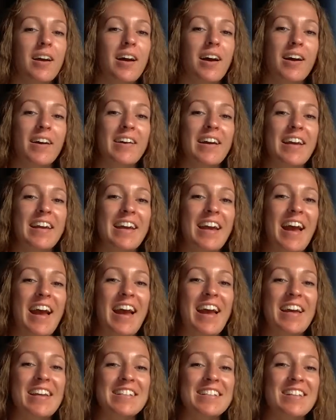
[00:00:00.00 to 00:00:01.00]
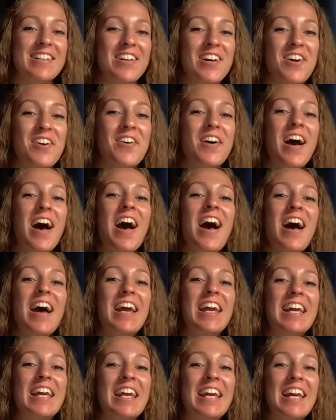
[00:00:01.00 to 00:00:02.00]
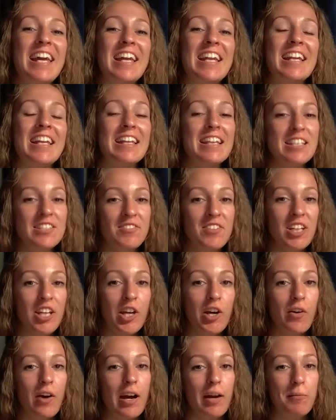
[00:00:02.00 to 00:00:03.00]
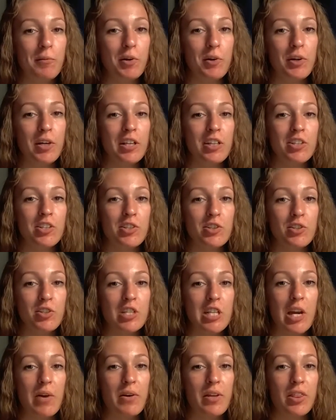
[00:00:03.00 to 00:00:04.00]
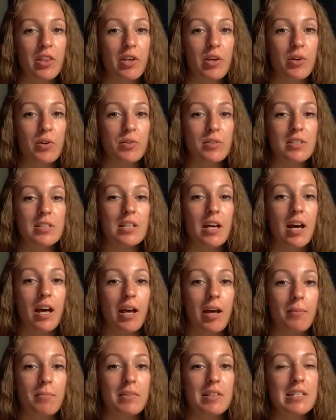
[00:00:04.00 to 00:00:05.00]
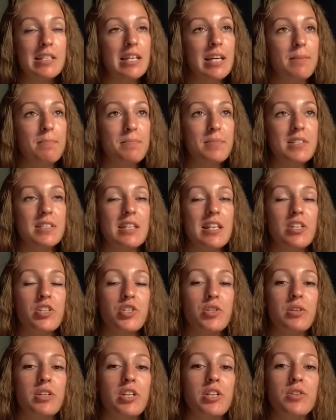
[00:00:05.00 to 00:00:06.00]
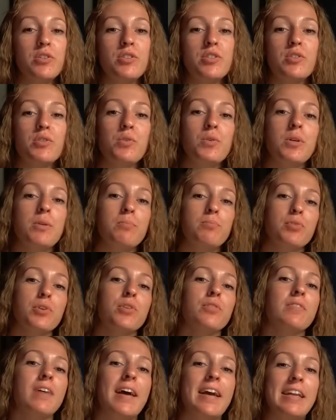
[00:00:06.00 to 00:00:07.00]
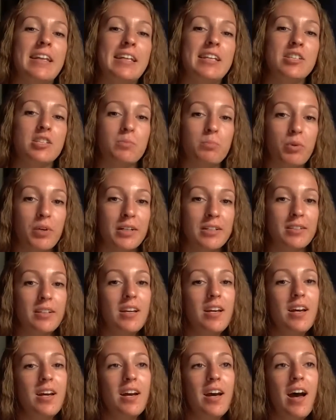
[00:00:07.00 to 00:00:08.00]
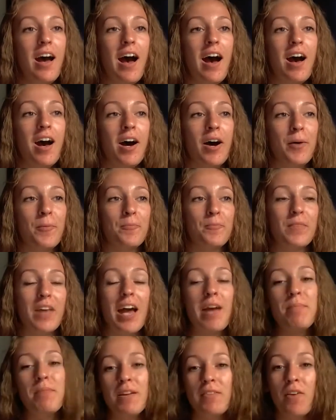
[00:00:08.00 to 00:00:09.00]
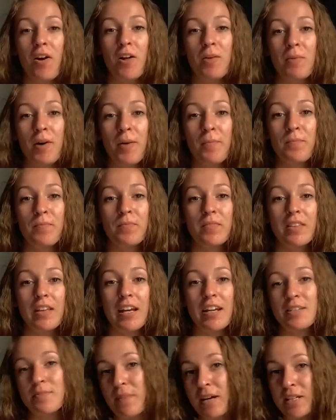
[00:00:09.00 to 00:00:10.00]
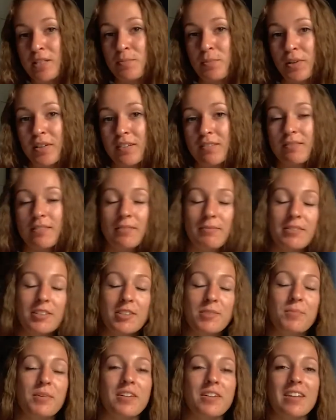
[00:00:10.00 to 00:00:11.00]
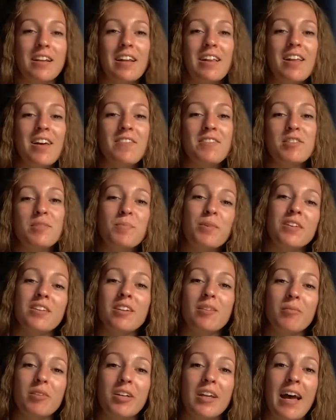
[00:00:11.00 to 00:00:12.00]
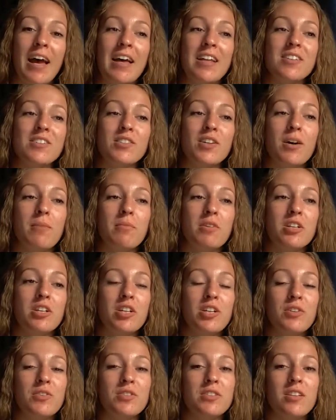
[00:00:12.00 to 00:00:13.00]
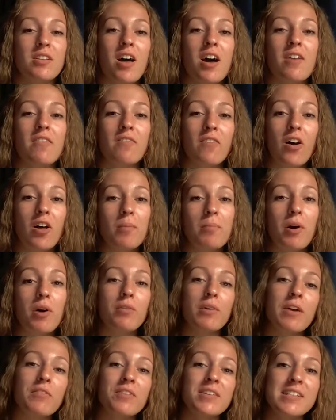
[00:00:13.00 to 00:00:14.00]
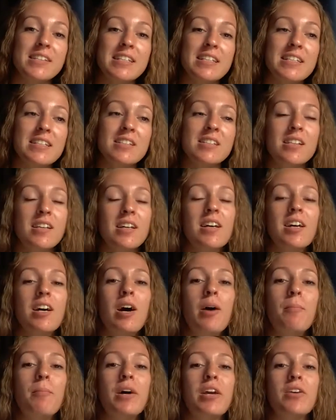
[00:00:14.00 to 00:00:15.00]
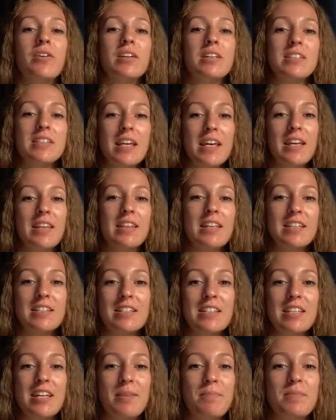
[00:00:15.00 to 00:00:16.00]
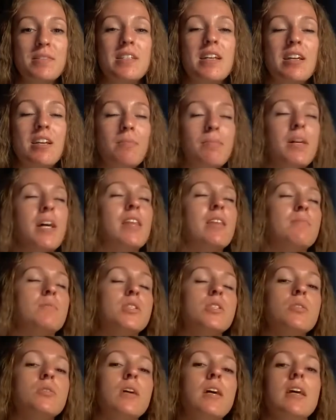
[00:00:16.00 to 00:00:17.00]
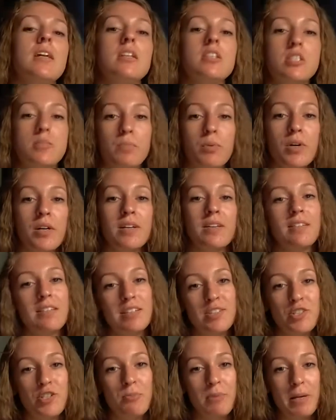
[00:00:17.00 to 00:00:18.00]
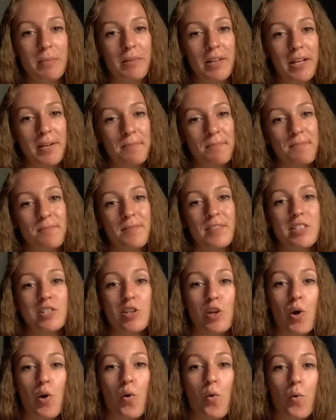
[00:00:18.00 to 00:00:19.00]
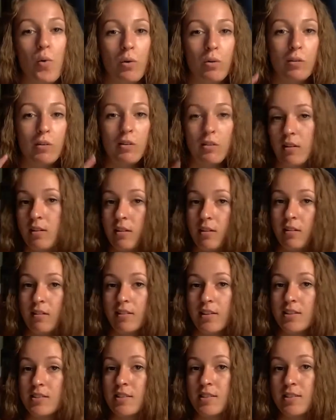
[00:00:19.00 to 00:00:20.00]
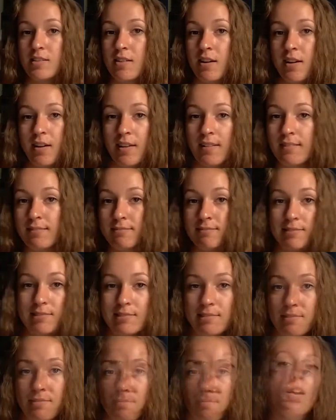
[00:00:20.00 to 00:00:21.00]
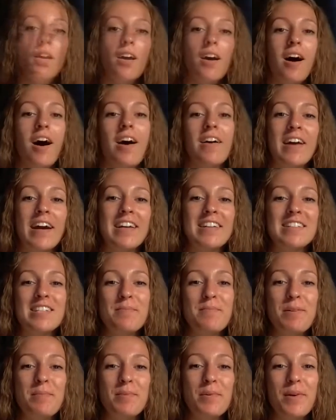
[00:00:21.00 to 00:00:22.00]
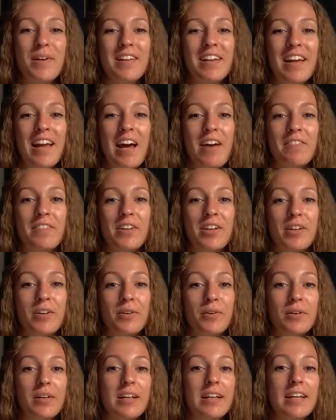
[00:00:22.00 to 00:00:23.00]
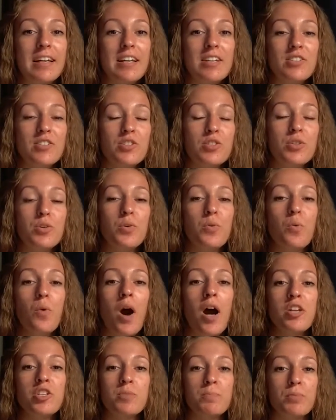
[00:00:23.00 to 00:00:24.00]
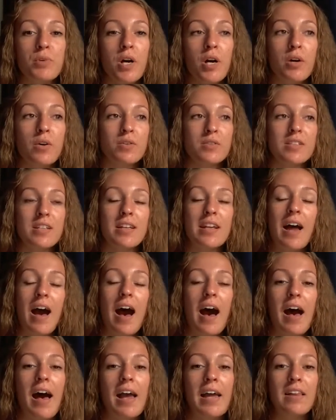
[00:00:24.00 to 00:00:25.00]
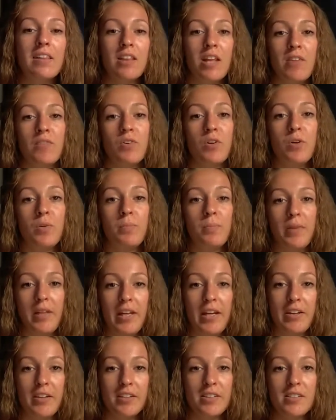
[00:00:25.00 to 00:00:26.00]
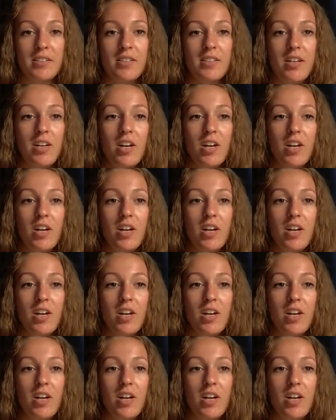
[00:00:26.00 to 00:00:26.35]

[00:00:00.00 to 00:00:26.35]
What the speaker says: Alright guys, hello. In this video, I'm going to share with you some tips that you can use to improve at any sport. I play volleyball. That is my sport. The sport that I love, the sport that I'm good at, so I'm going to use a lot of volleyball references, but you can take these tips and apply them to any sport that you may play. So let's get started. Alright, tip number one that I have for you is to watch pros and high-level players.